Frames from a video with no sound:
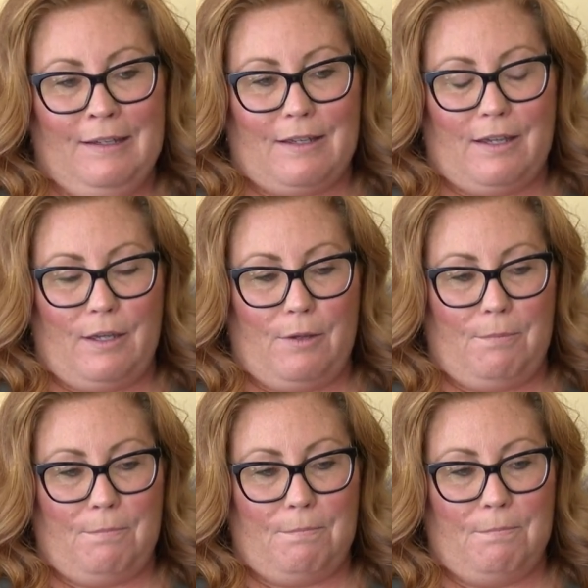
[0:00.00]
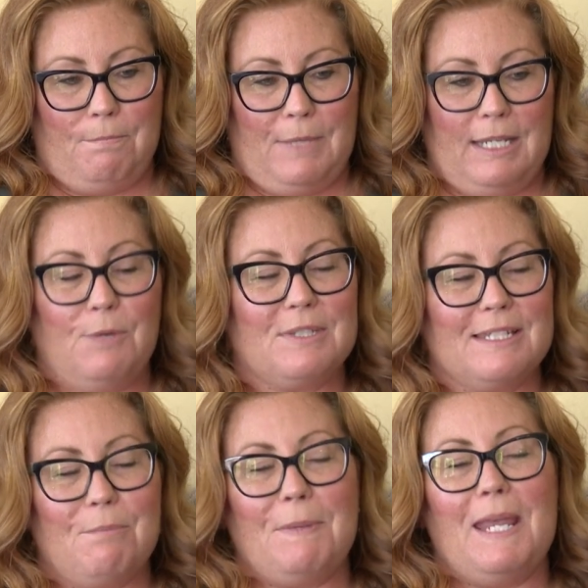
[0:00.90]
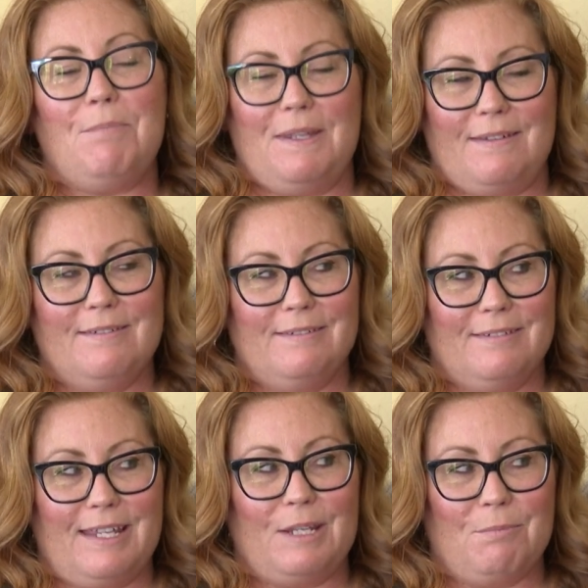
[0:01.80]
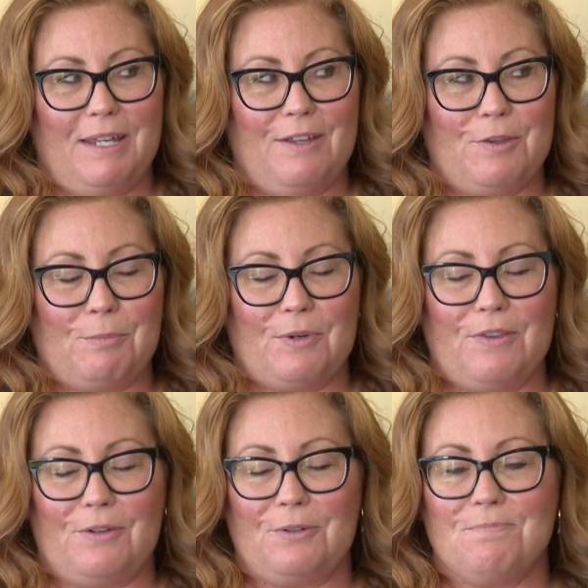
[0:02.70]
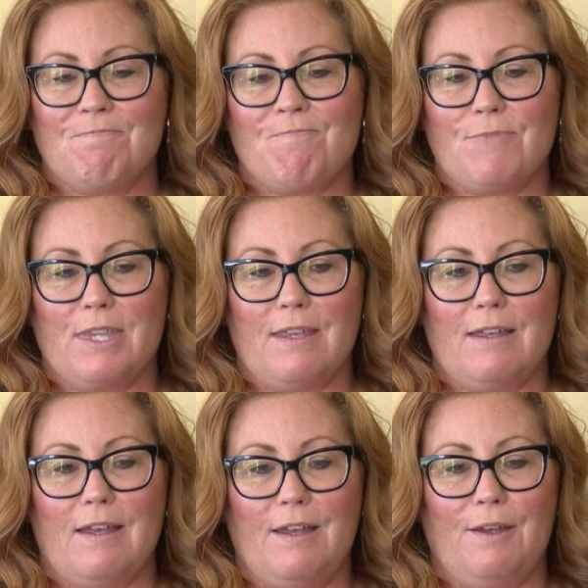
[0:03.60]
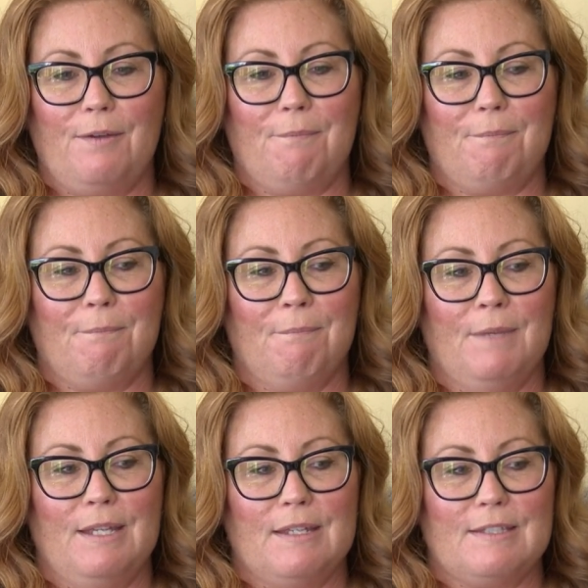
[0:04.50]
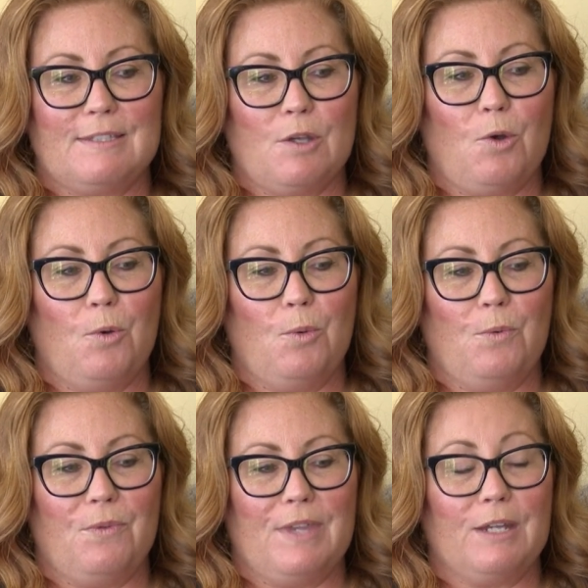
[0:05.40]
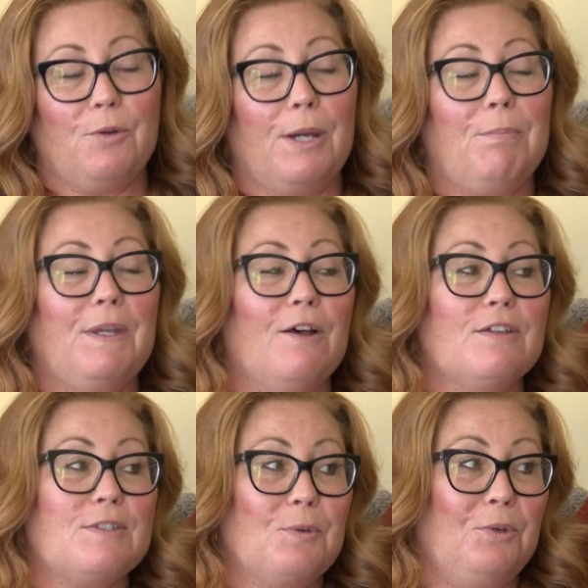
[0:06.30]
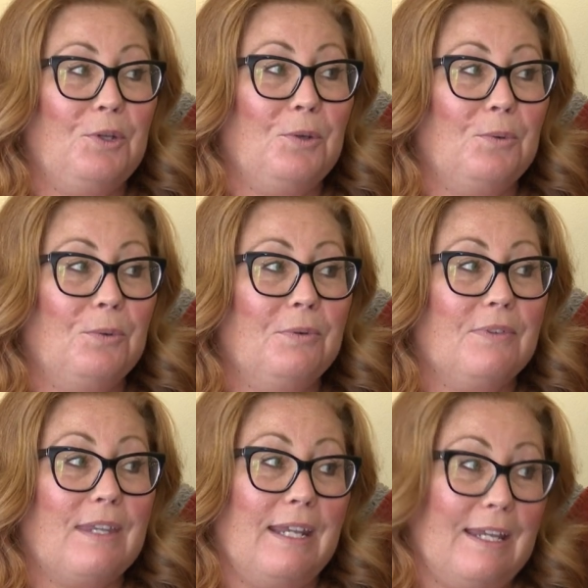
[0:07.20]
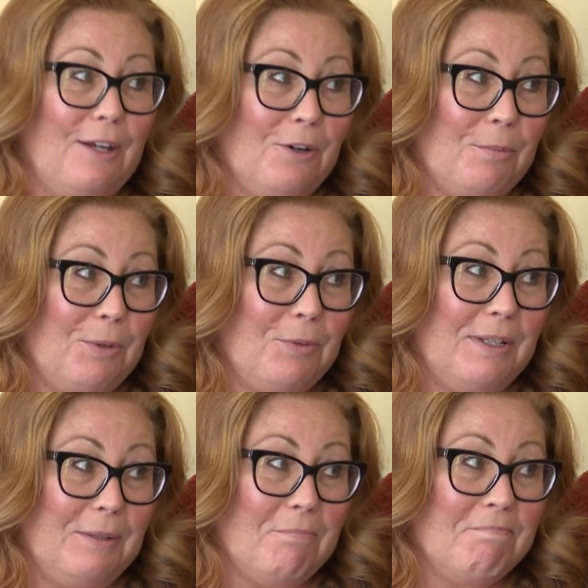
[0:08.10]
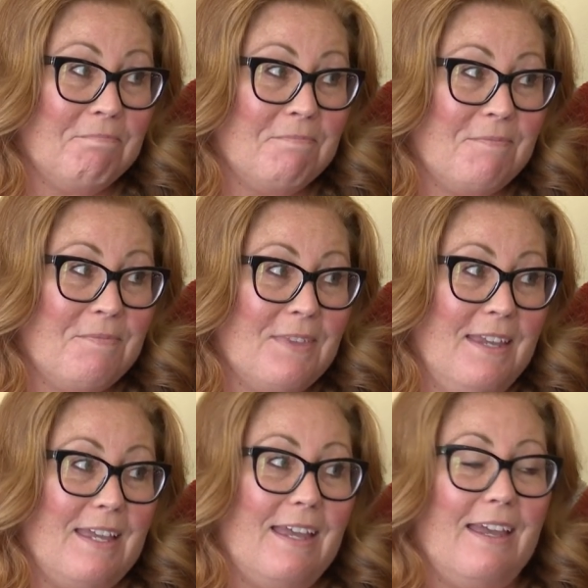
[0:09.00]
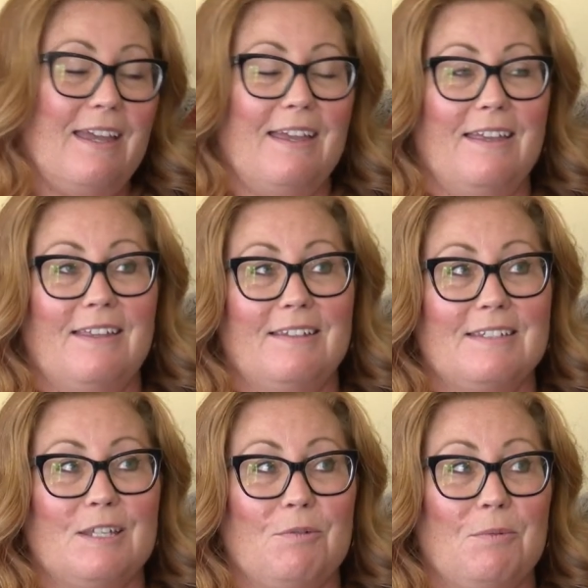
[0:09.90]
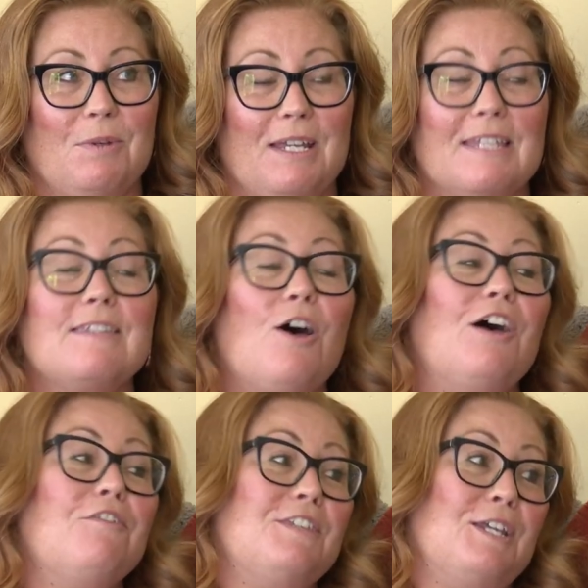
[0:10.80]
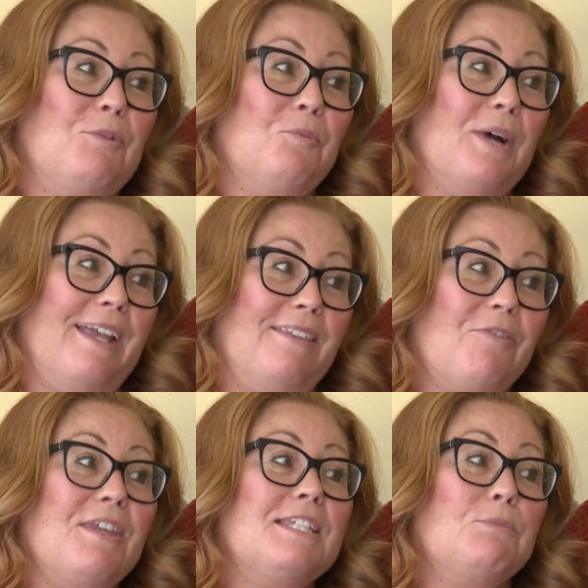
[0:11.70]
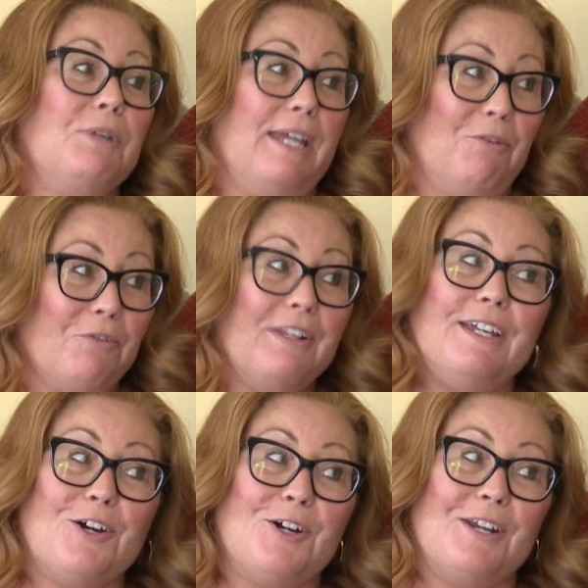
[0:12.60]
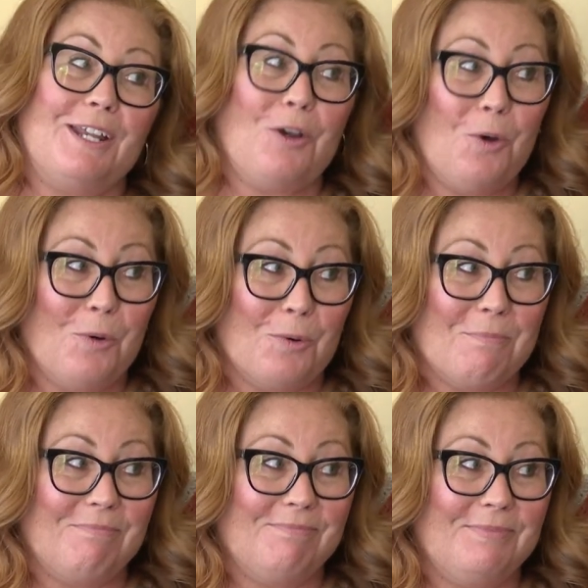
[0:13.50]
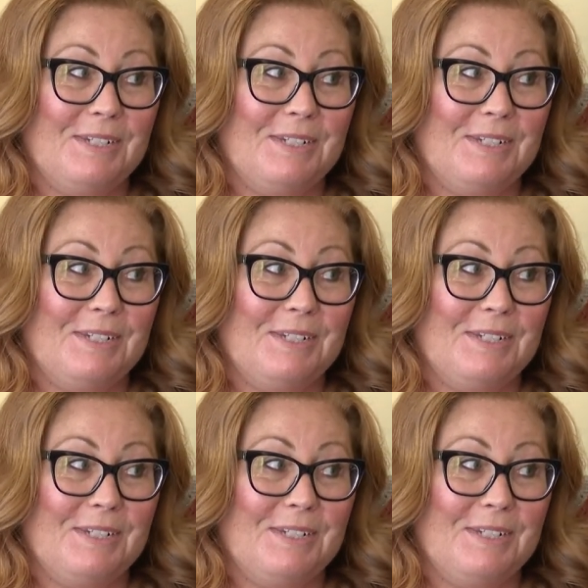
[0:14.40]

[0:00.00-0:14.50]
um, and he wasn't a baby like my other brother. Yeah. Um, so that Grampy also knew that I cared about him, mm -hmm. and because often when things would get really hard at home,